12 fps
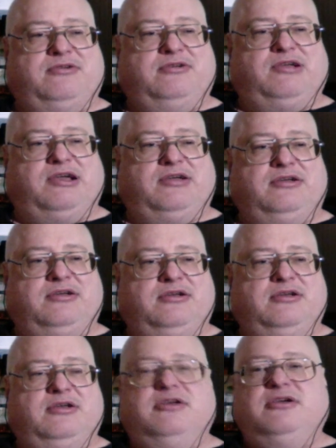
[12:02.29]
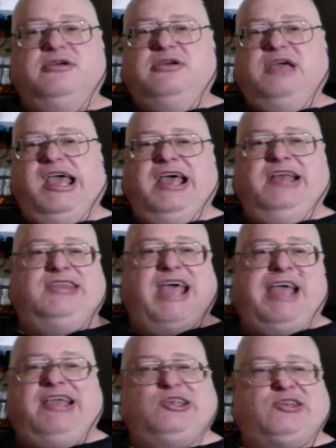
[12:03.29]
Okay? And
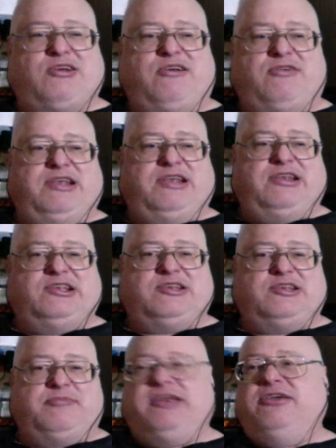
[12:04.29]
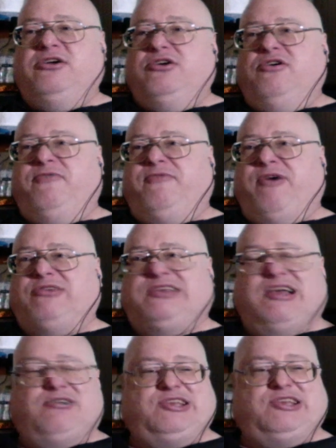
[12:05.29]
that gets turned into somebody who
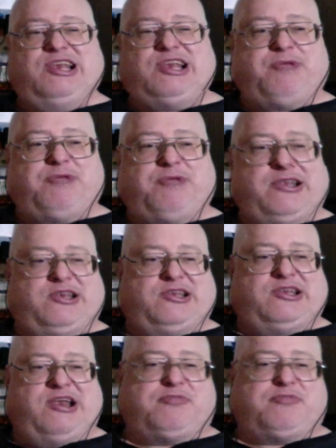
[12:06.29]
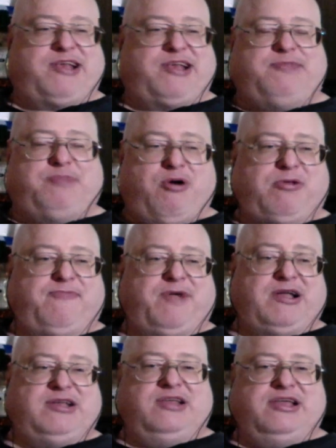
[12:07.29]
falls down 6 flights of stairs, breaks both their
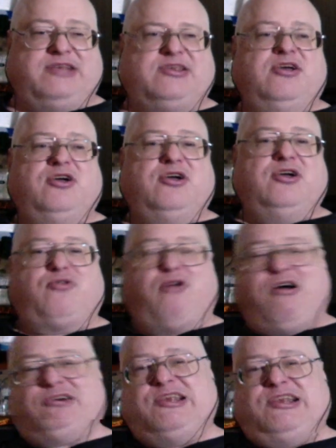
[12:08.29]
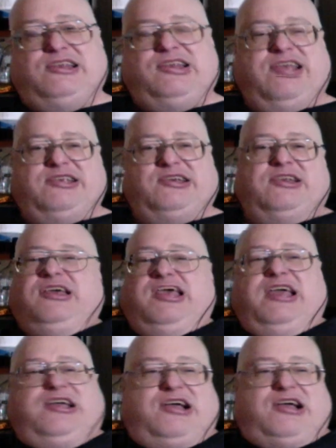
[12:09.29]
fucking legs, crawls into the kitchen,
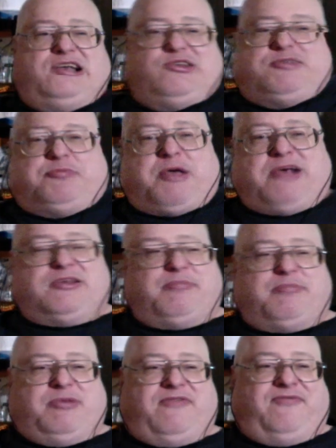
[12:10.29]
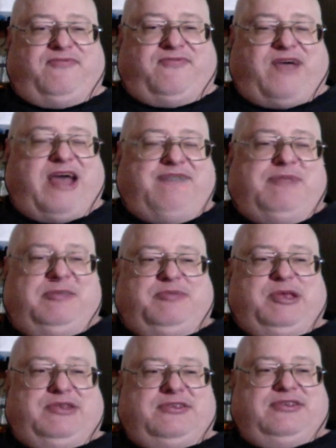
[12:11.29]
and cuts their spouse up into 5 million
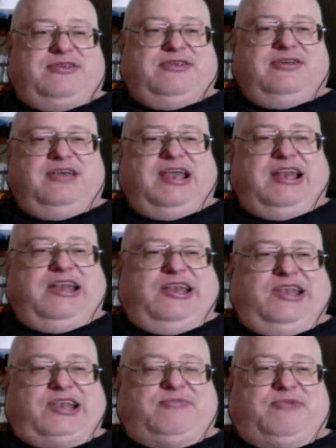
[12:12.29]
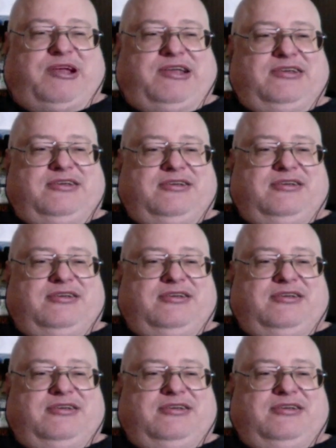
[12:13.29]
pieces. And then eats them, right?